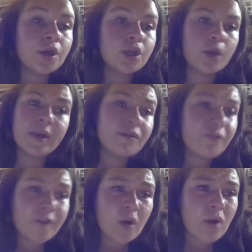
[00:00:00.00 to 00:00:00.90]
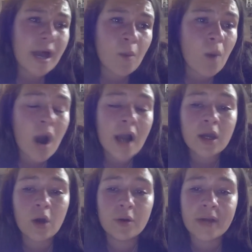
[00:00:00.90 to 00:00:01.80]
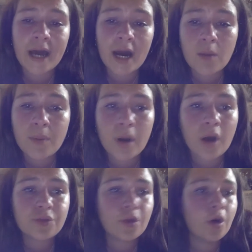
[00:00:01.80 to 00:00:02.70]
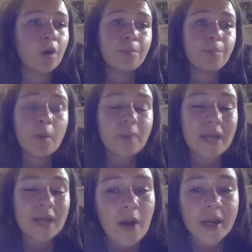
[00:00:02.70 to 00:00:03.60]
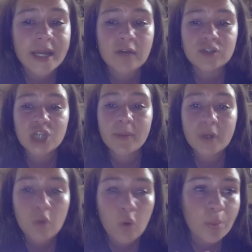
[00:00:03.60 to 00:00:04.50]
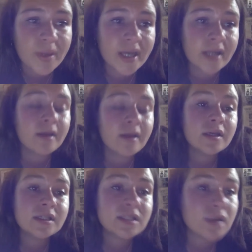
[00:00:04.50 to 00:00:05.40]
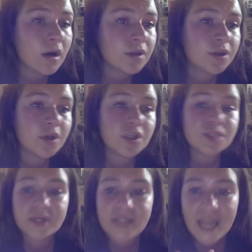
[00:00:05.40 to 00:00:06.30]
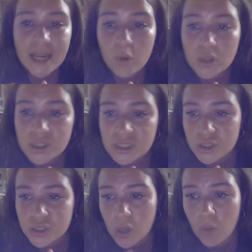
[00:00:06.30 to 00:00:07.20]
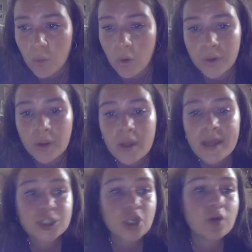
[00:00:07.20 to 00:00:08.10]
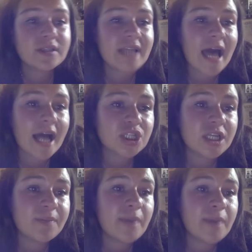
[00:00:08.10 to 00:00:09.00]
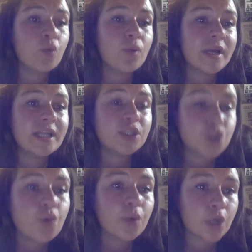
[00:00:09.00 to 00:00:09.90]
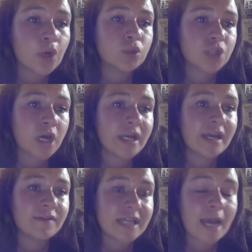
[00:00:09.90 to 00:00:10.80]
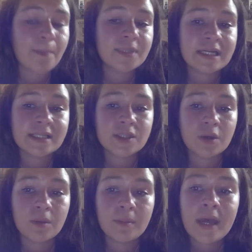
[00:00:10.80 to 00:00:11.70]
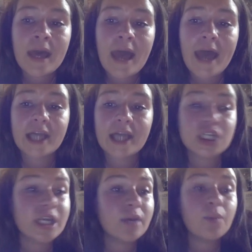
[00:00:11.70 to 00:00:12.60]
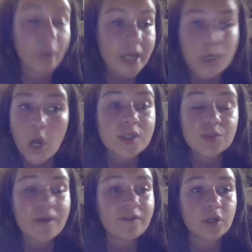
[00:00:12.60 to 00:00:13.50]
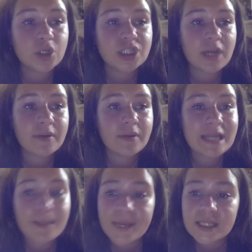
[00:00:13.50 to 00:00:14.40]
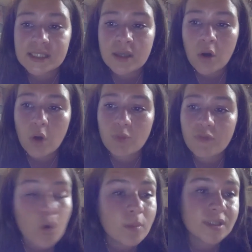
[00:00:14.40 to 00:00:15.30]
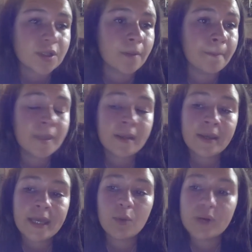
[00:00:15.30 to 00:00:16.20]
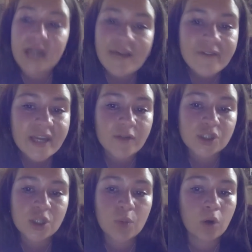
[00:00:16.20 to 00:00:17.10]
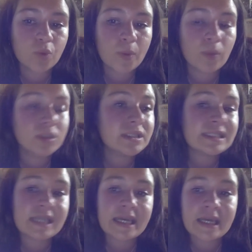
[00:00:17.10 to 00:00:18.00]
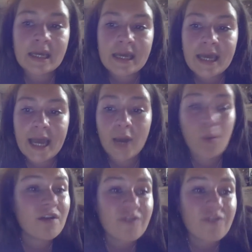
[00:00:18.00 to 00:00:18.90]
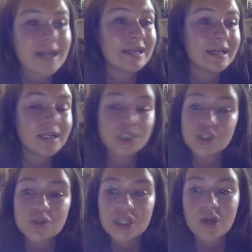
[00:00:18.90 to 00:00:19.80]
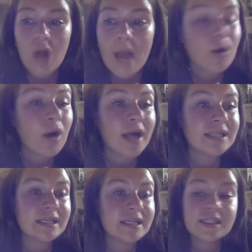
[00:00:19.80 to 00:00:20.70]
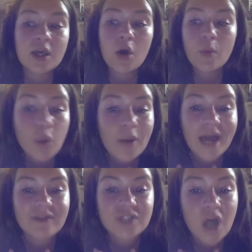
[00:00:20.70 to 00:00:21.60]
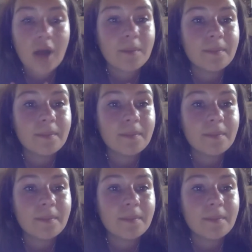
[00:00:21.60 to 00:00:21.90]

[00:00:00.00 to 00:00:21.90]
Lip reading: You know, it can feel like a while ago now, but the popularity of Jeremy Corbyn, Sanders, Podemos, and so on shows that actually people really do want an alternative to capitalism. And actually, we know as revolutionaries the limits of reformism. It will never give us the world we want to see. And quite frankly, due to the climate crisis, we don't have time.